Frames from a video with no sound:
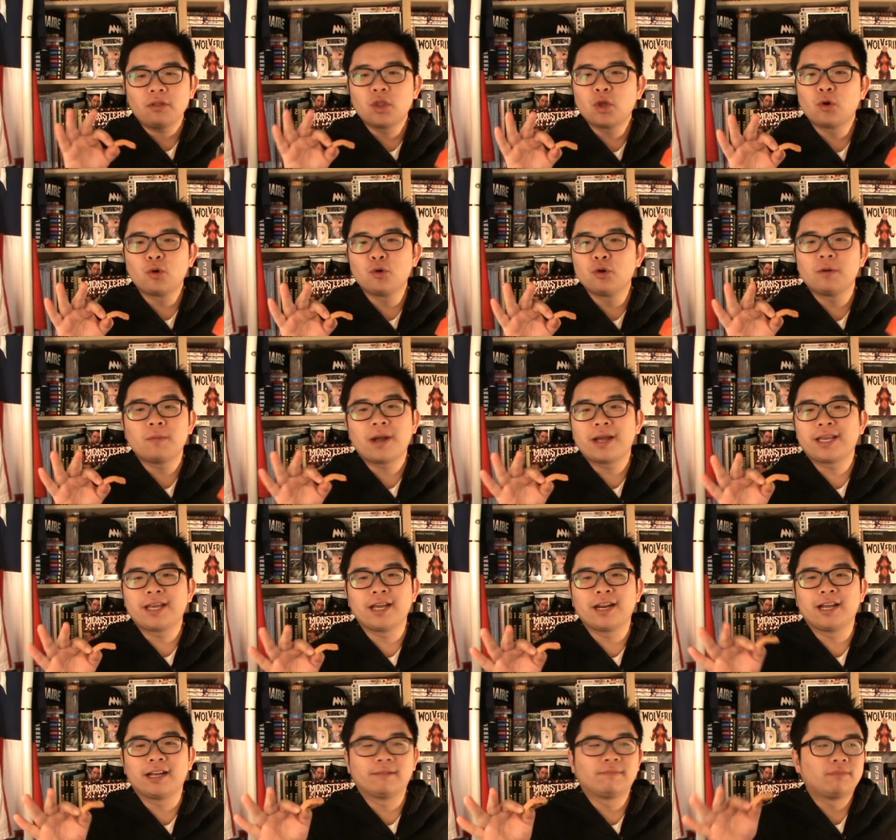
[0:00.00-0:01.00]
Though who am I
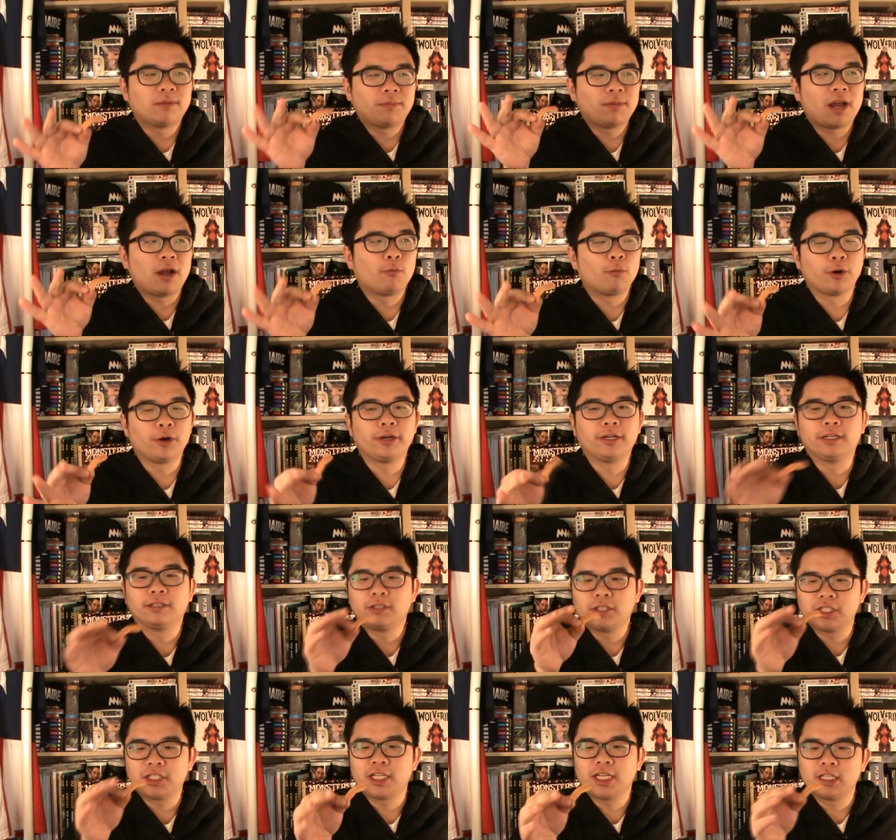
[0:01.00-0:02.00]
kidding? I'm not worried.
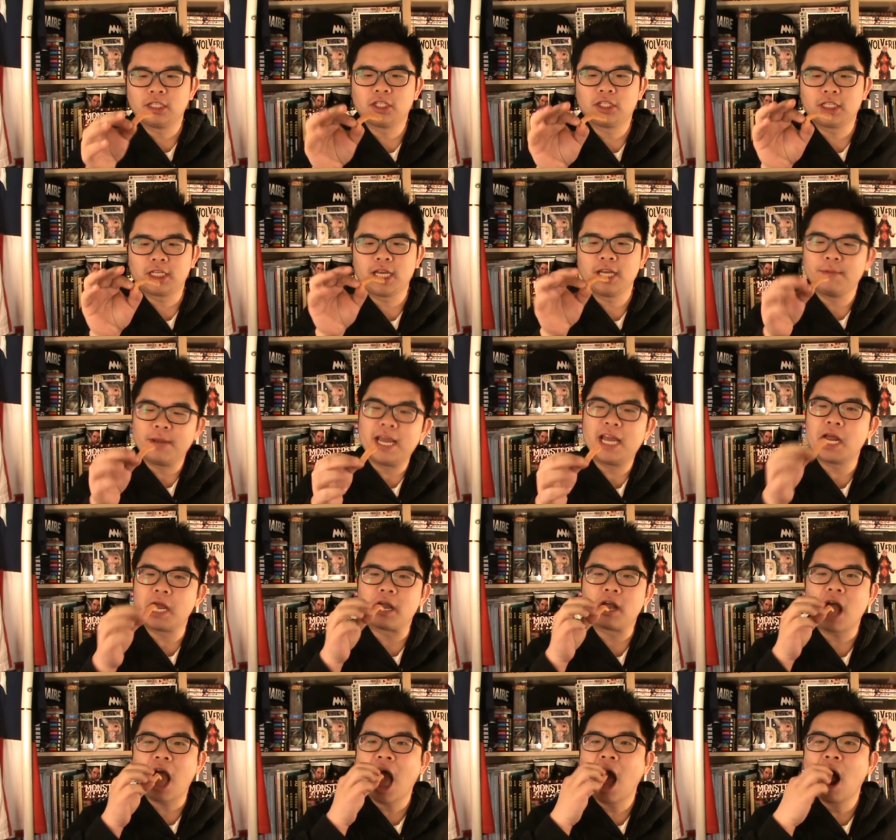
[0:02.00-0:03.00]
Just just keep eating.